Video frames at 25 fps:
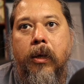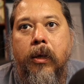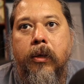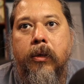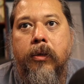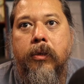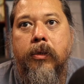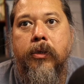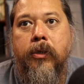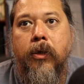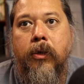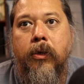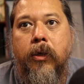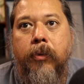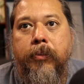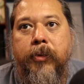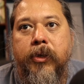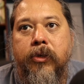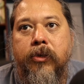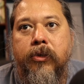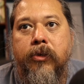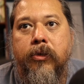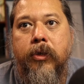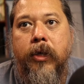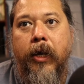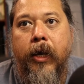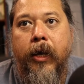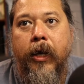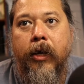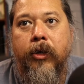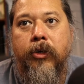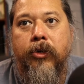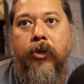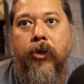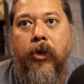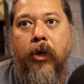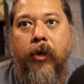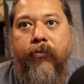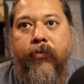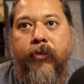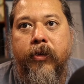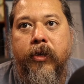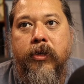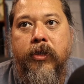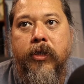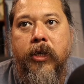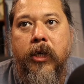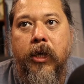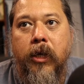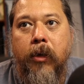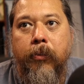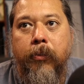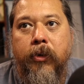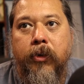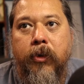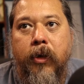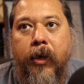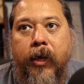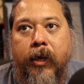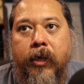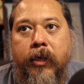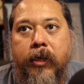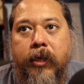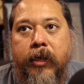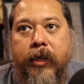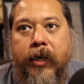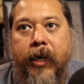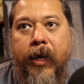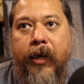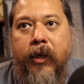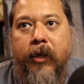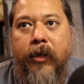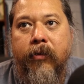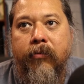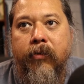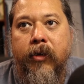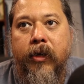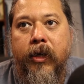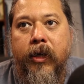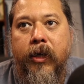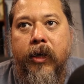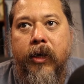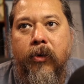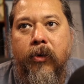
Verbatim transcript: So let me, yeah, I got to turn off this camera. I got to deactivate,